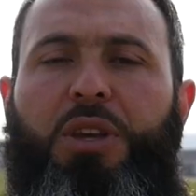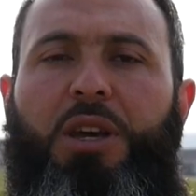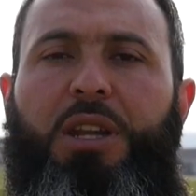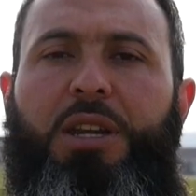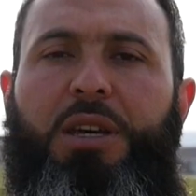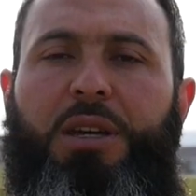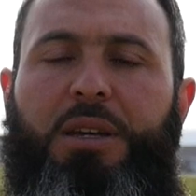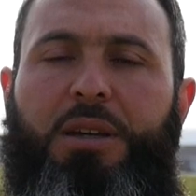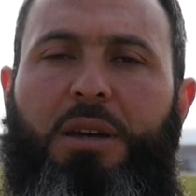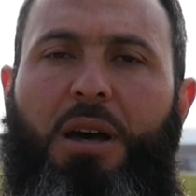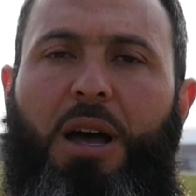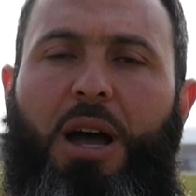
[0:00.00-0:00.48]

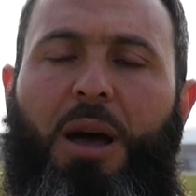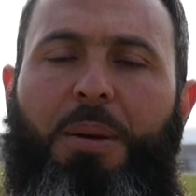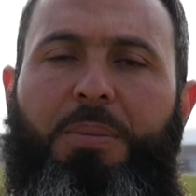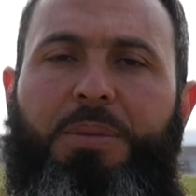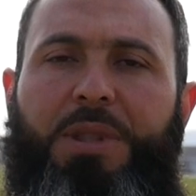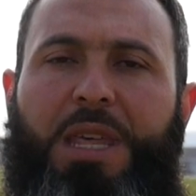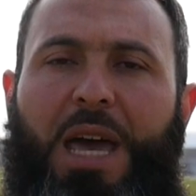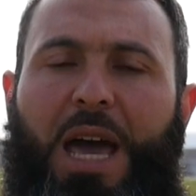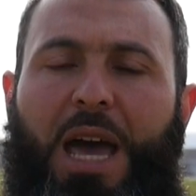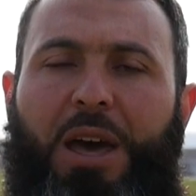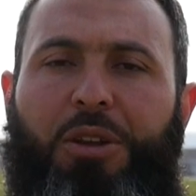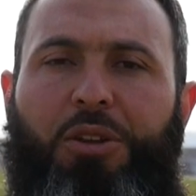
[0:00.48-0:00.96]
gonna
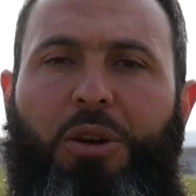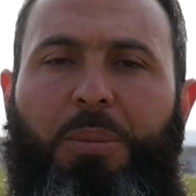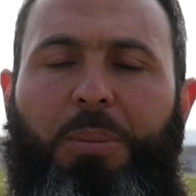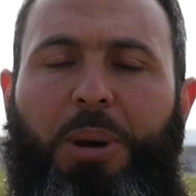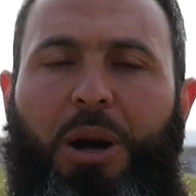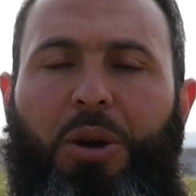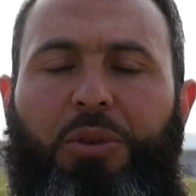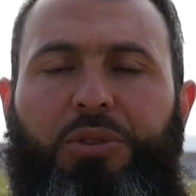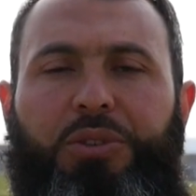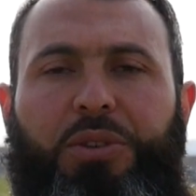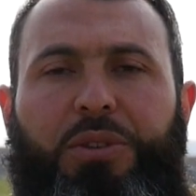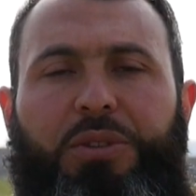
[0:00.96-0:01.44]
calm down
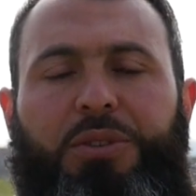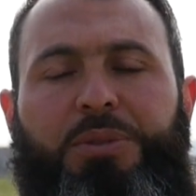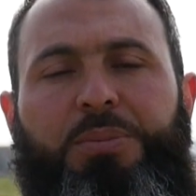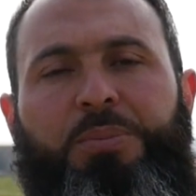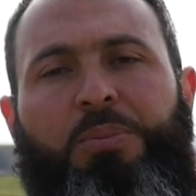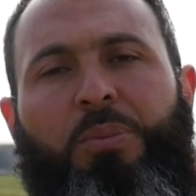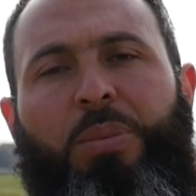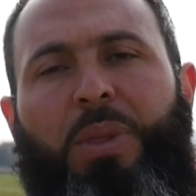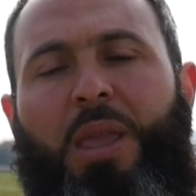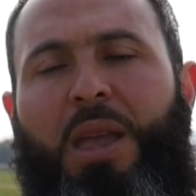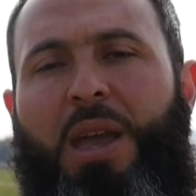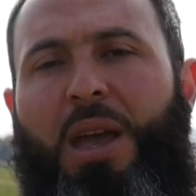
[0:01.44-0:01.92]
about it.
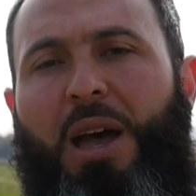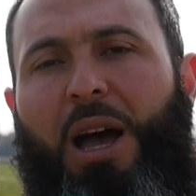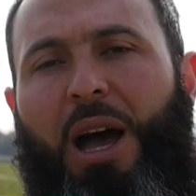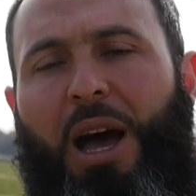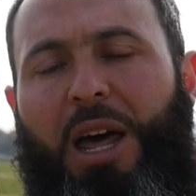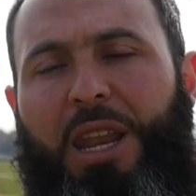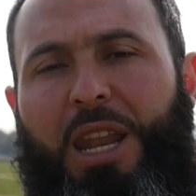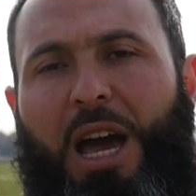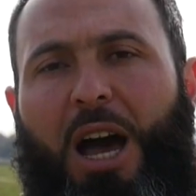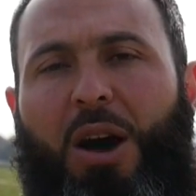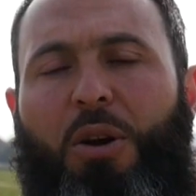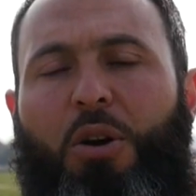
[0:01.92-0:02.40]

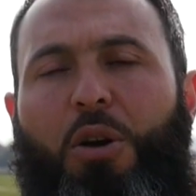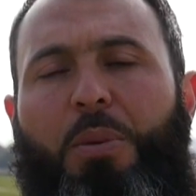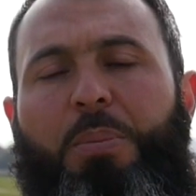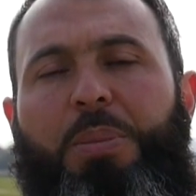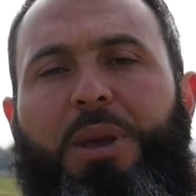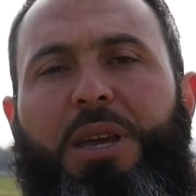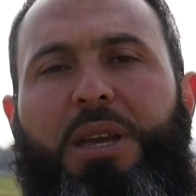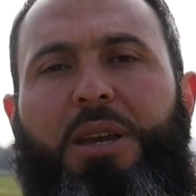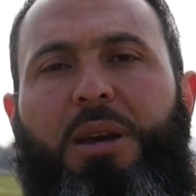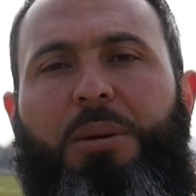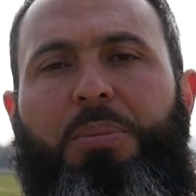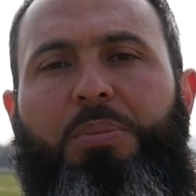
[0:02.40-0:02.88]
And our
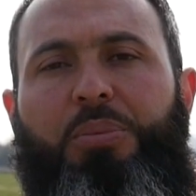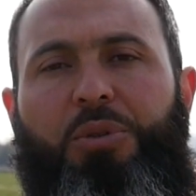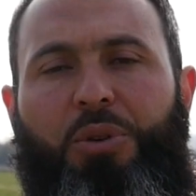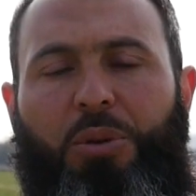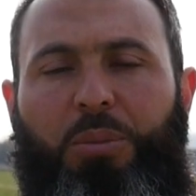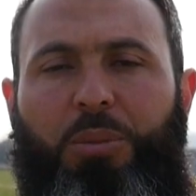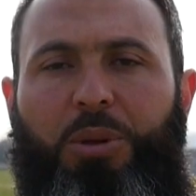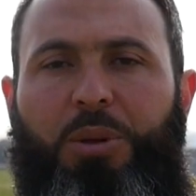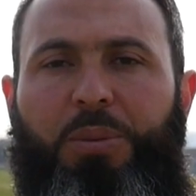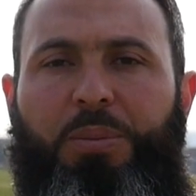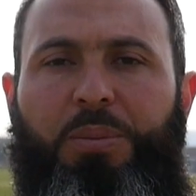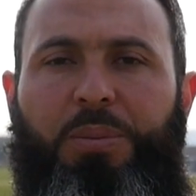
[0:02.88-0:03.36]
bigger
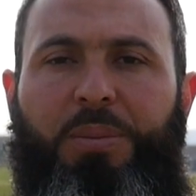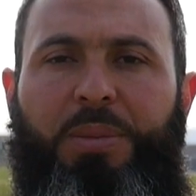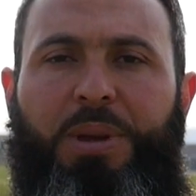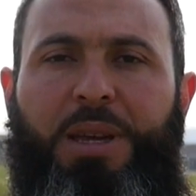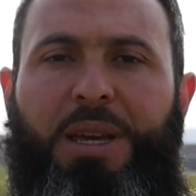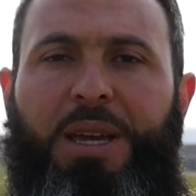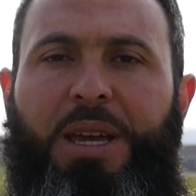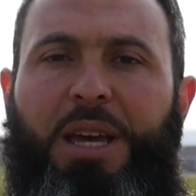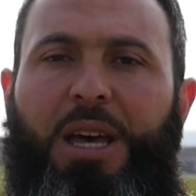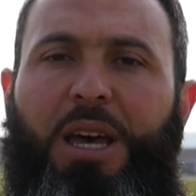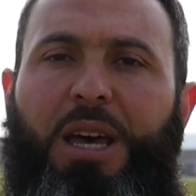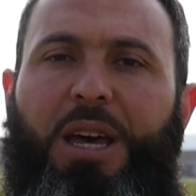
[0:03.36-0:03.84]
problem
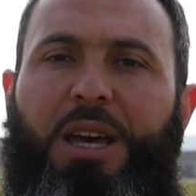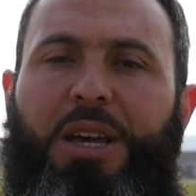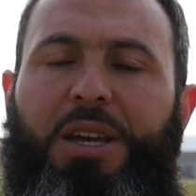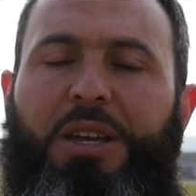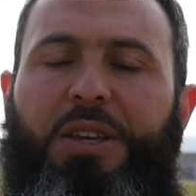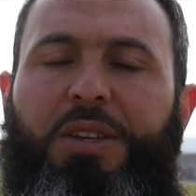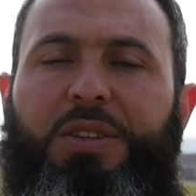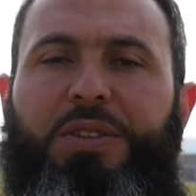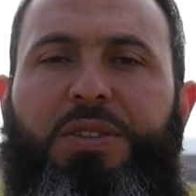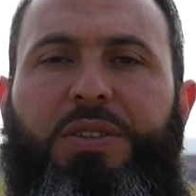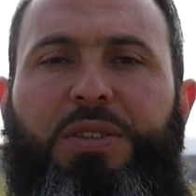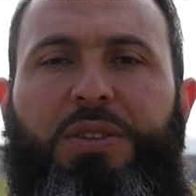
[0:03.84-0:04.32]

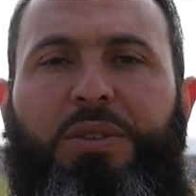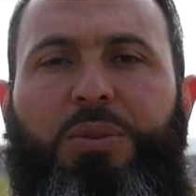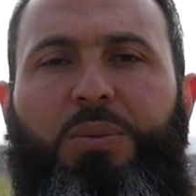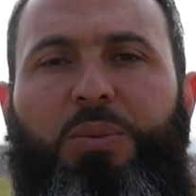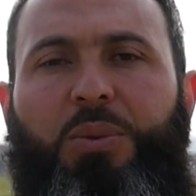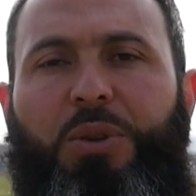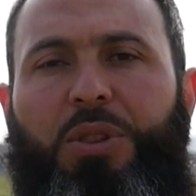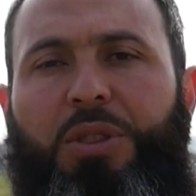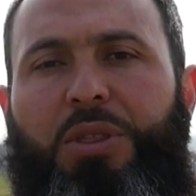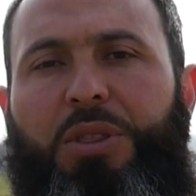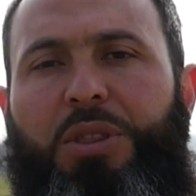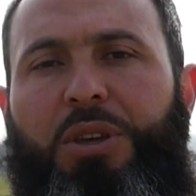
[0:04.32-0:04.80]
is
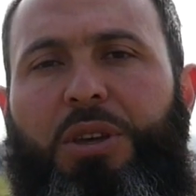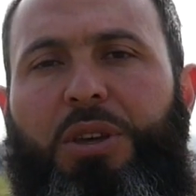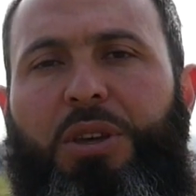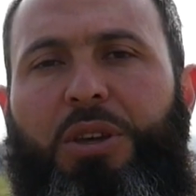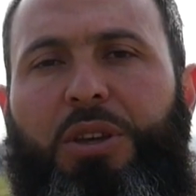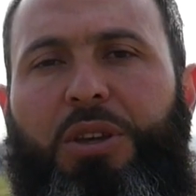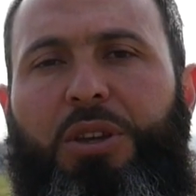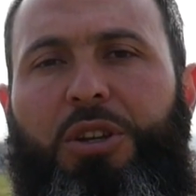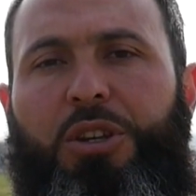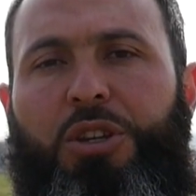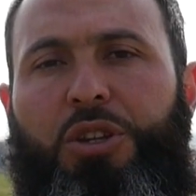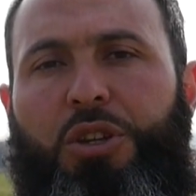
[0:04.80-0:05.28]
with
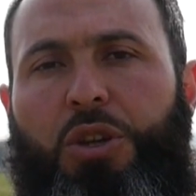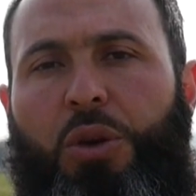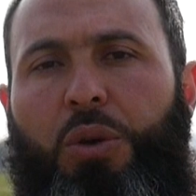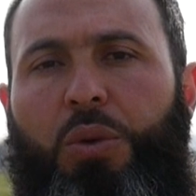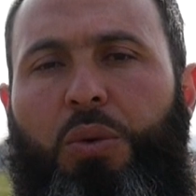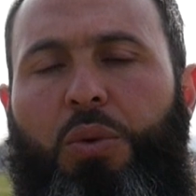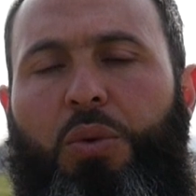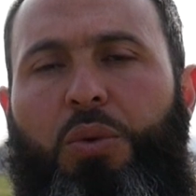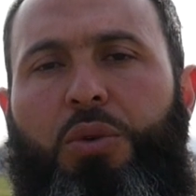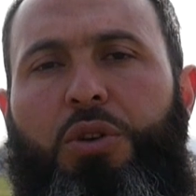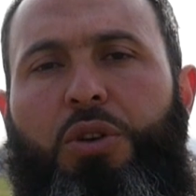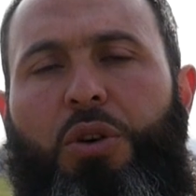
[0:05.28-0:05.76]
the
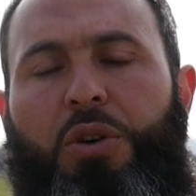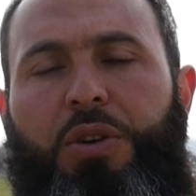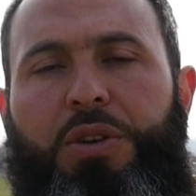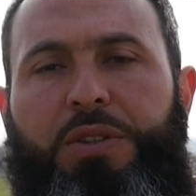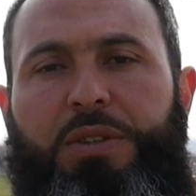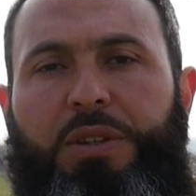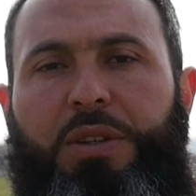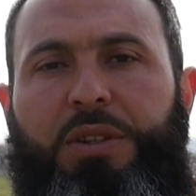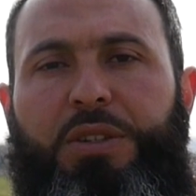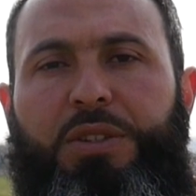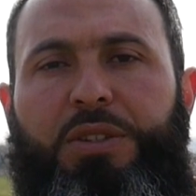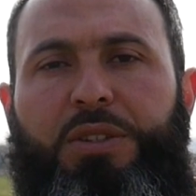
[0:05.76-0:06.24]
new
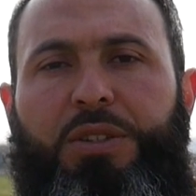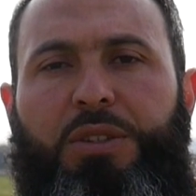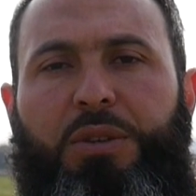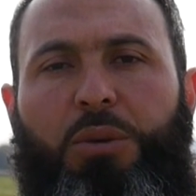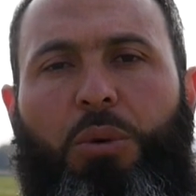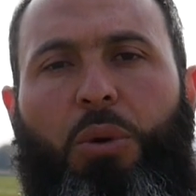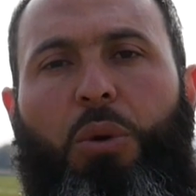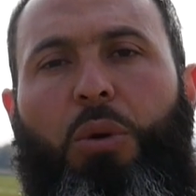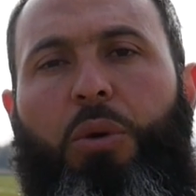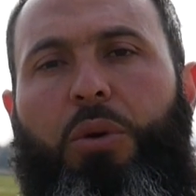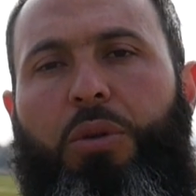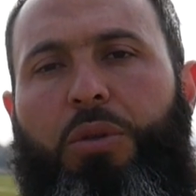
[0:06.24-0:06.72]
noises
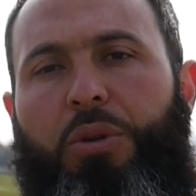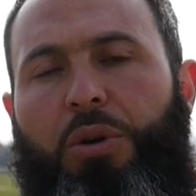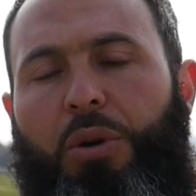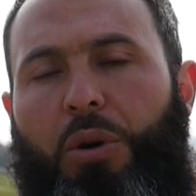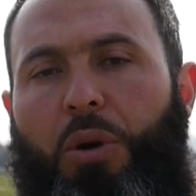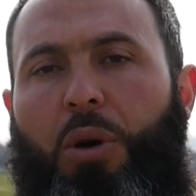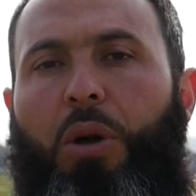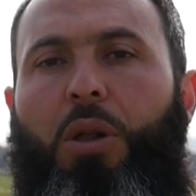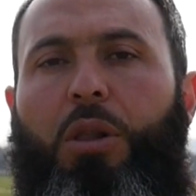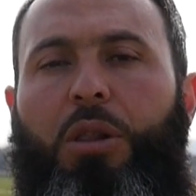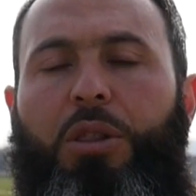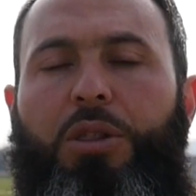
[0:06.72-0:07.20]
or the
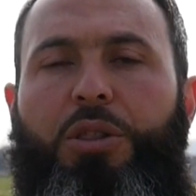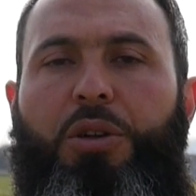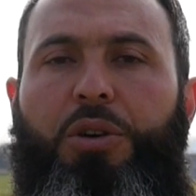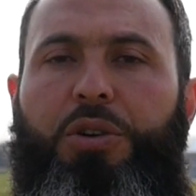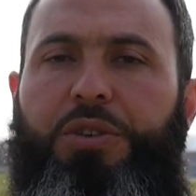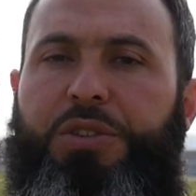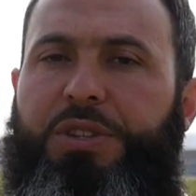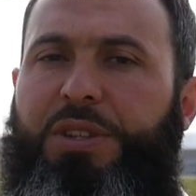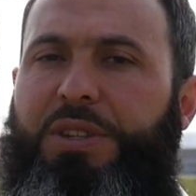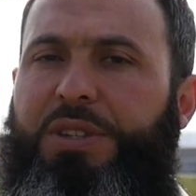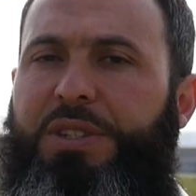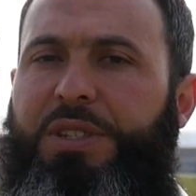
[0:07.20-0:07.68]
old
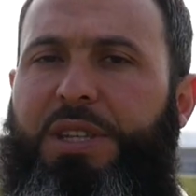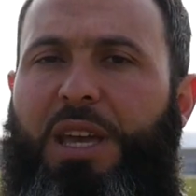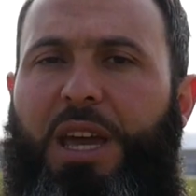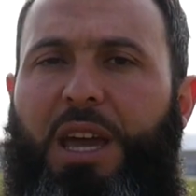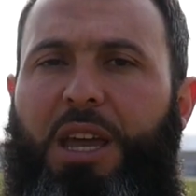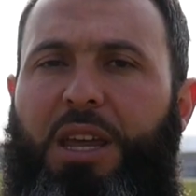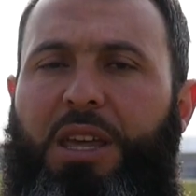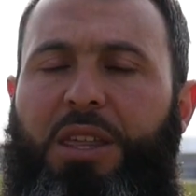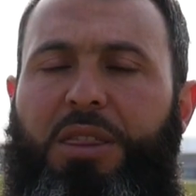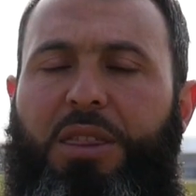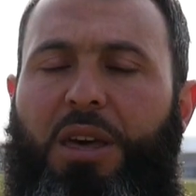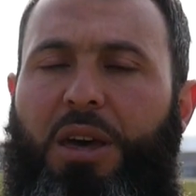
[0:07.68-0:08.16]
noises,
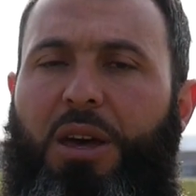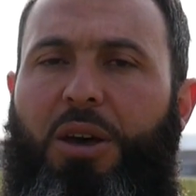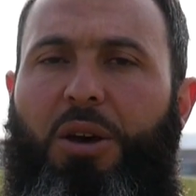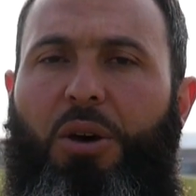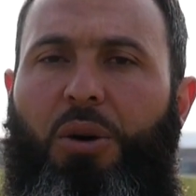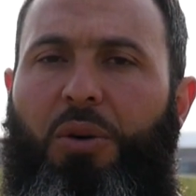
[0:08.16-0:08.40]
either